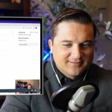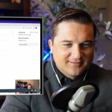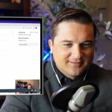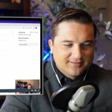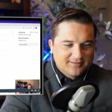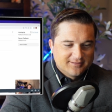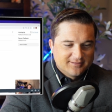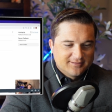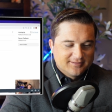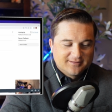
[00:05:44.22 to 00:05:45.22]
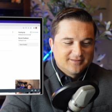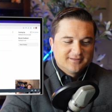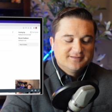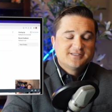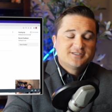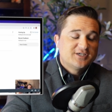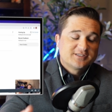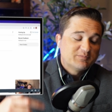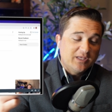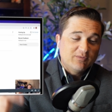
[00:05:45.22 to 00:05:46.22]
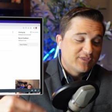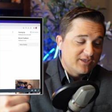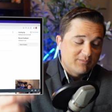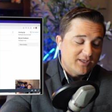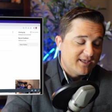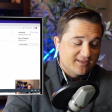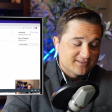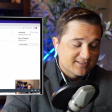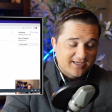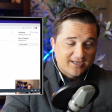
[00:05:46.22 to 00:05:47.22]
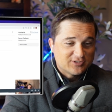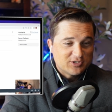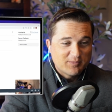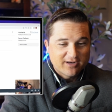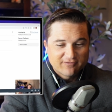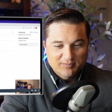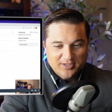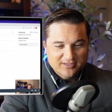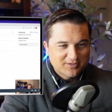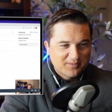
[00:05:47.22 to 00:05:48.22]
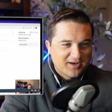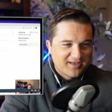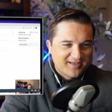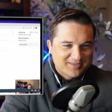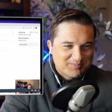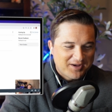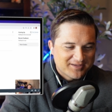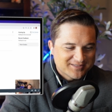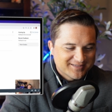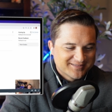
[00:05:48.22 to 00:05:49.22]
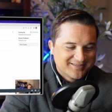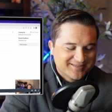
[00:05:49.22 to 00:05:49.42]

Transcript: it'll capture. This is just me within me. This is getting too meta for me, so I'm gonna have to pause it